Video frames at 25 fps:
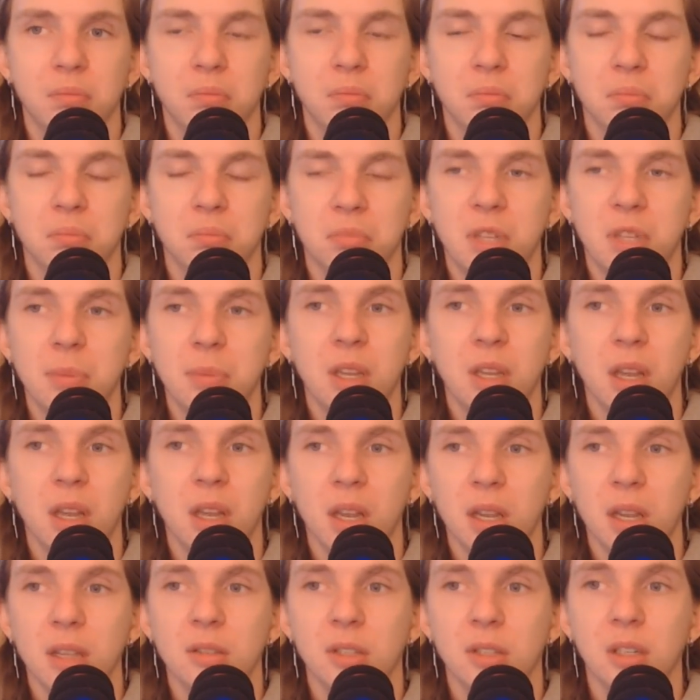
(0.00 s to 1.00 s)
dipped their
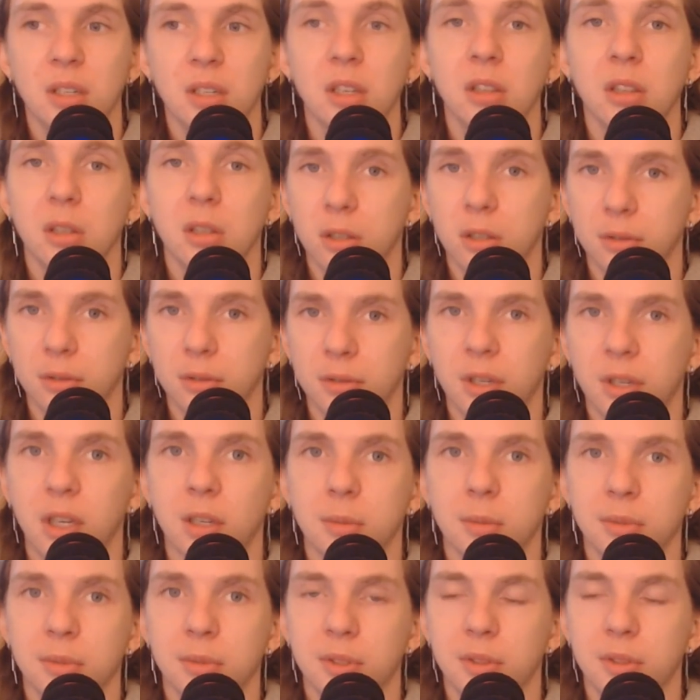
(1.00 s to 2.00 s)
hands in a lot of
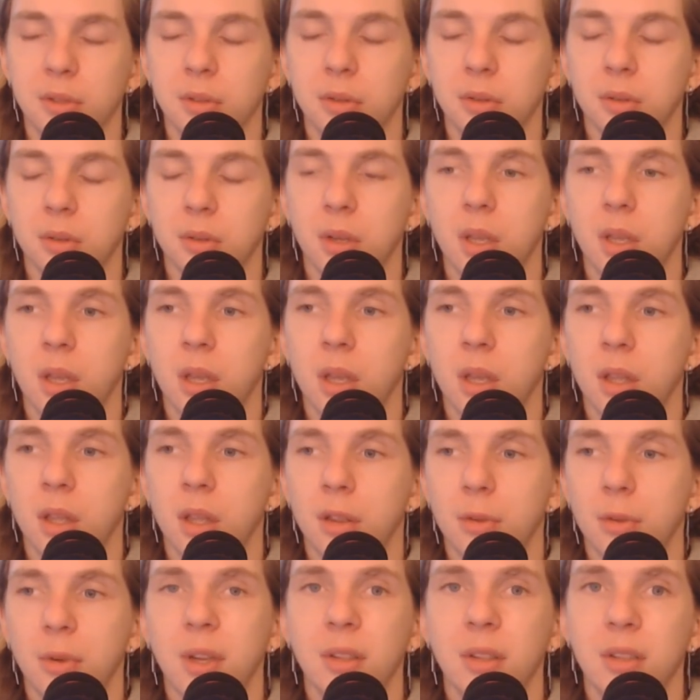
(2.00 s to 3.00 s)
games, so
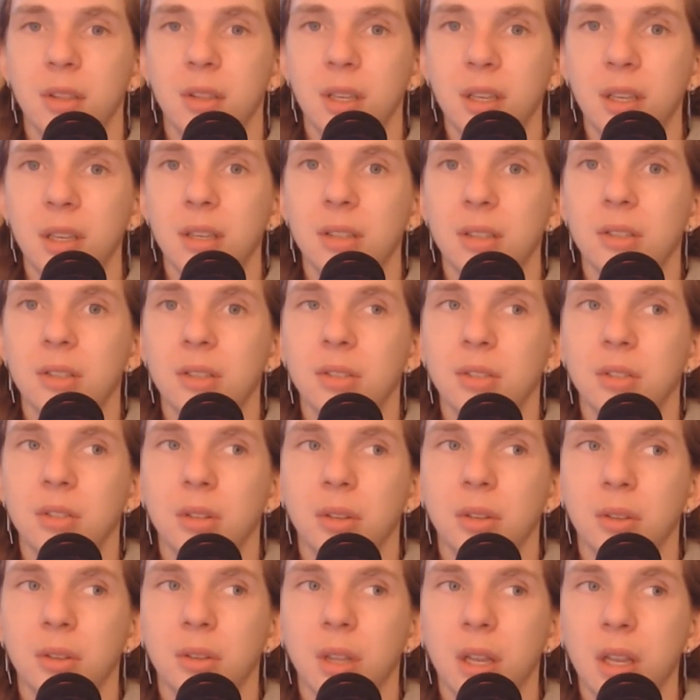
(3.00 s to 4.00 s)
throughout the years,
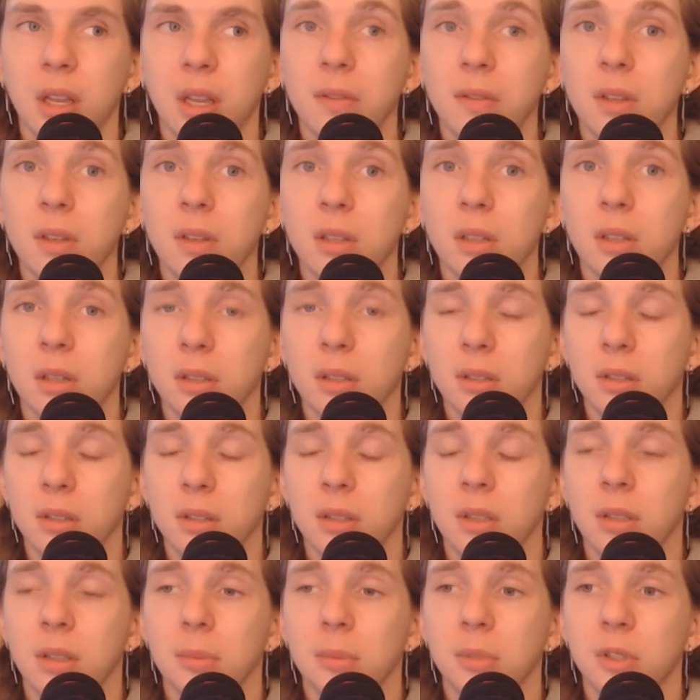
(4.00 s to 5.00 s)
so they have a lot
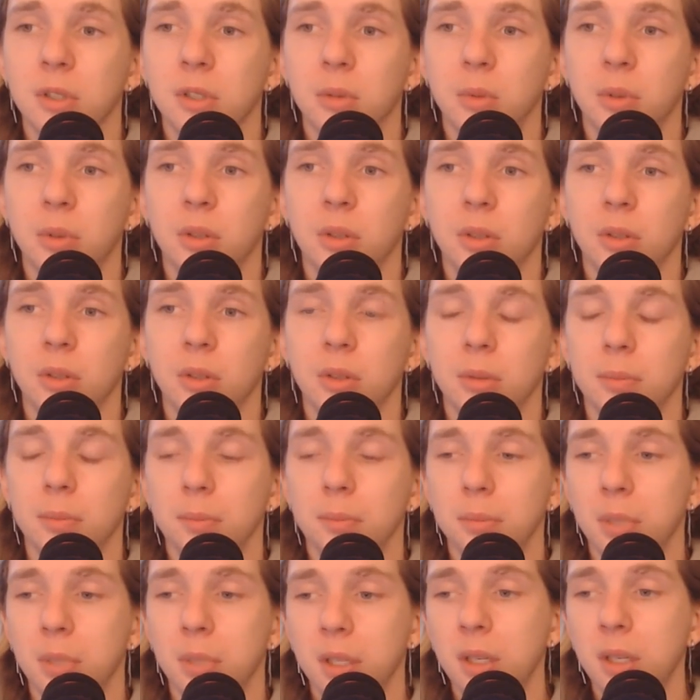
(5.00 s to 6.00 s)
to work on.
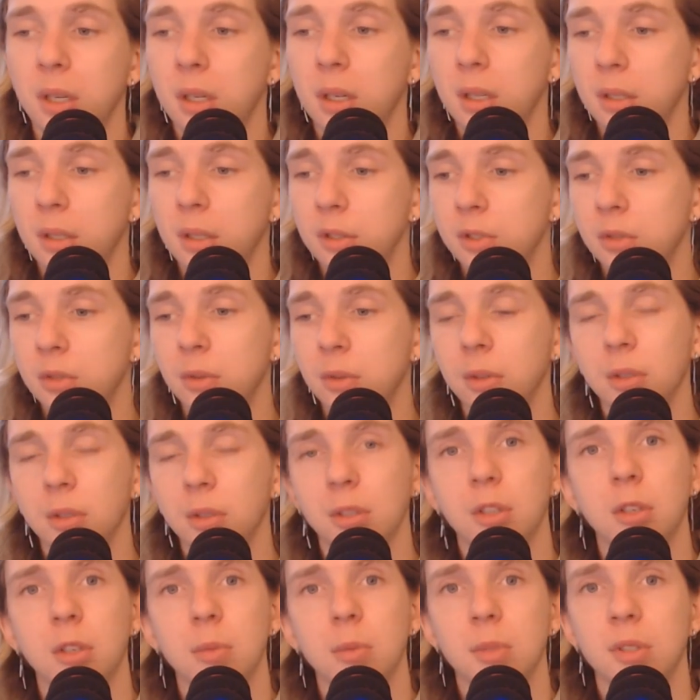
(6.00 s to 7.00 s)
But yeah, Destroy All
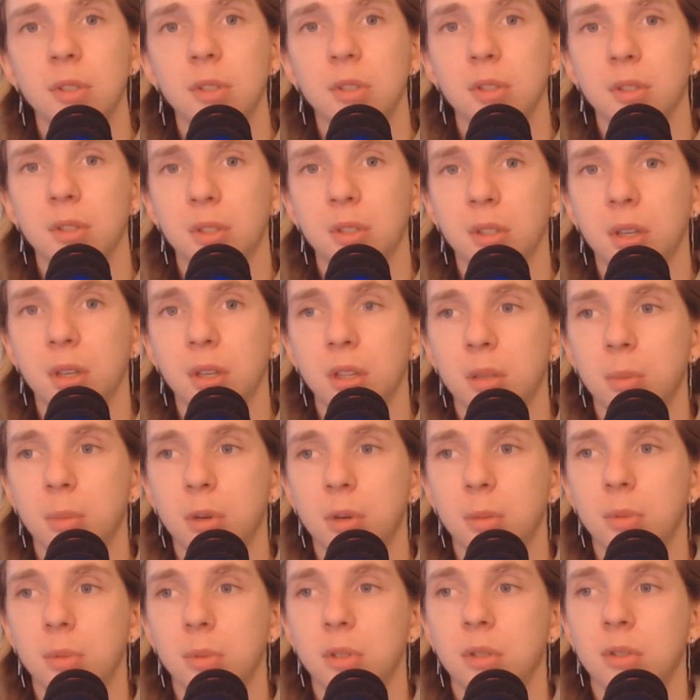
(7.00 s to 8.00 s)
Humans is another
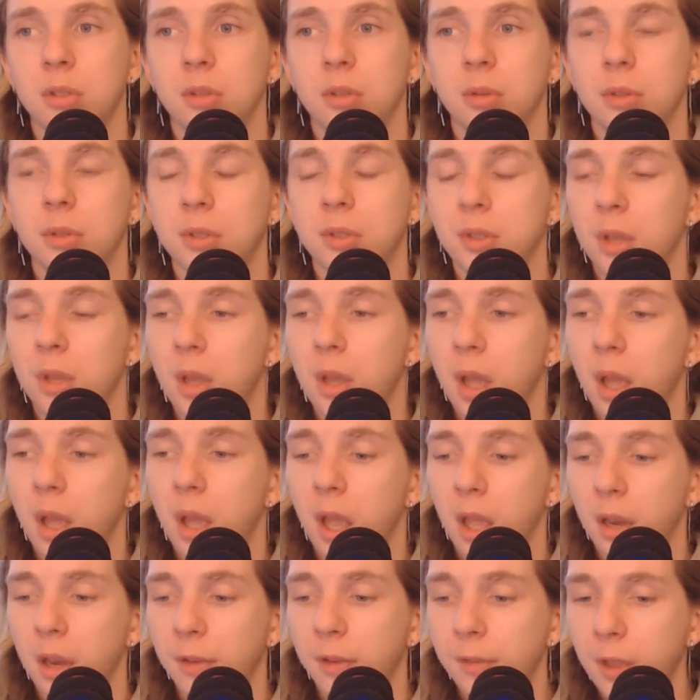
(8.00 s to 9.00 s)
popular choice,
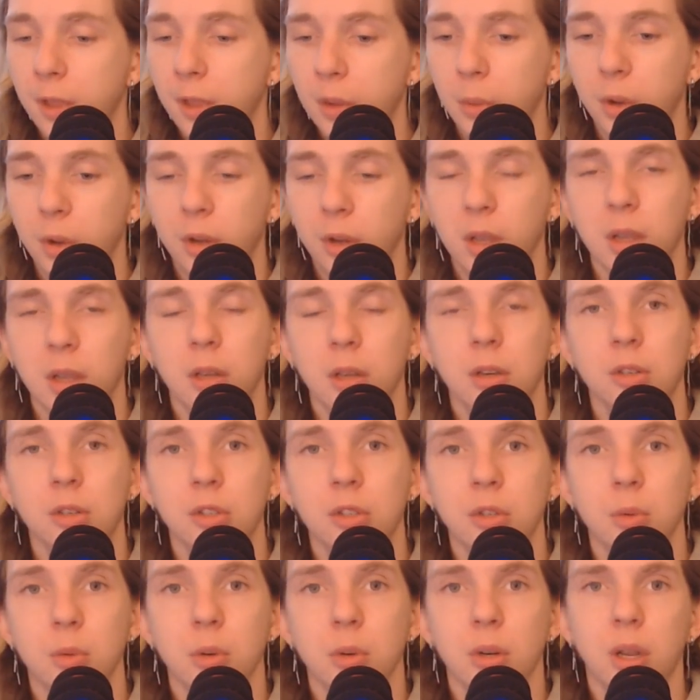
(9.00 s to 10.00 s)
and if they're working on a
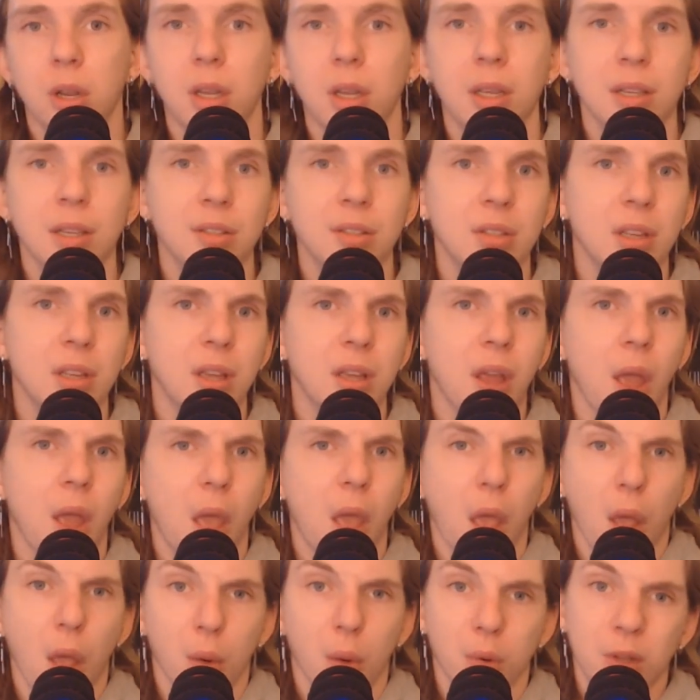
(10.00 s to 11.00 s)
new one, I guess they're
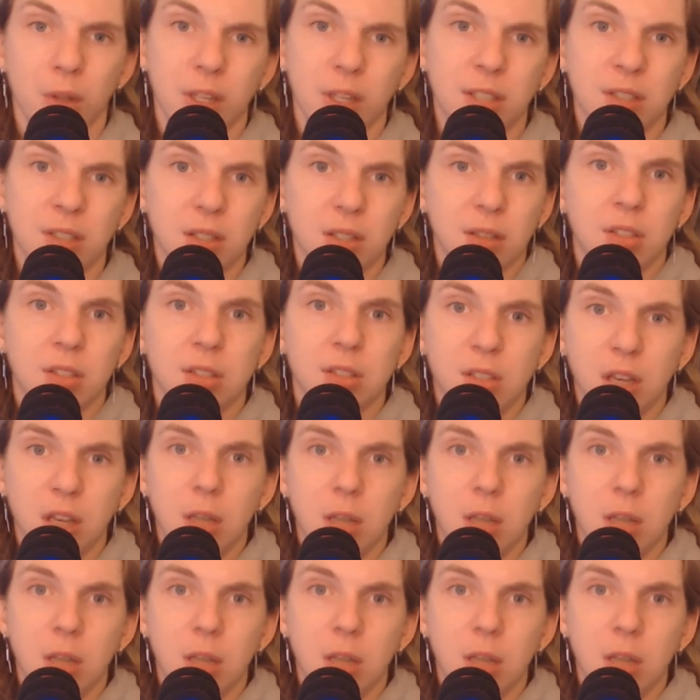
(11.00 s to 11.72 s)
releasing this game